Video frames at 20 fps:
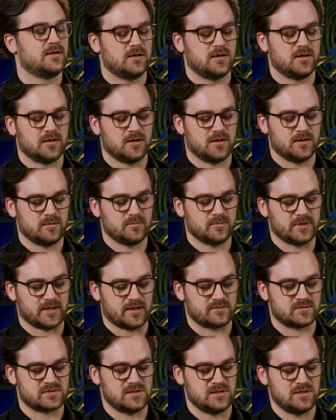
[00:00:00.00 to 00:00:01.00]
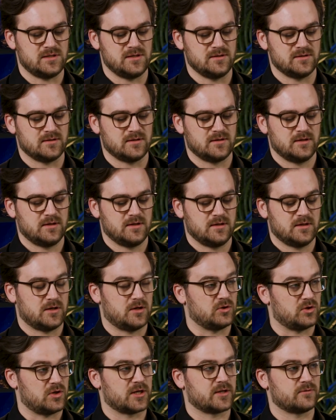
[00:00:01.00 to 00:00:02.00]
And I've seen
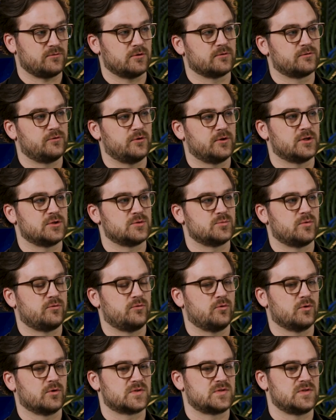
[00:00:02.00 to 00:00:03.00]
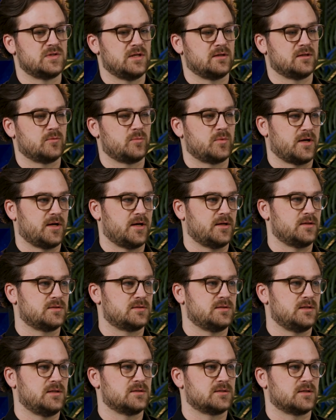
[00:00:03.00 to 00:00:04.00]
a lot of your footage before seeing the behind the
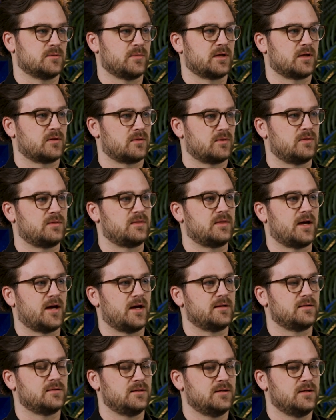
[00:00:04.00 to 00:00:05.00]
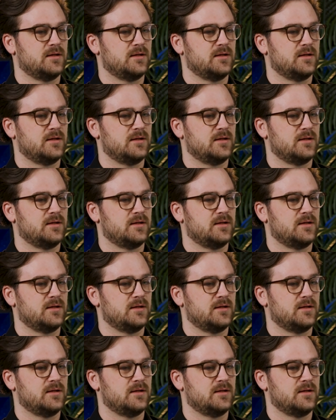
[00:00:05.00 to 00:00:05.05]
scenes, and I'm like, that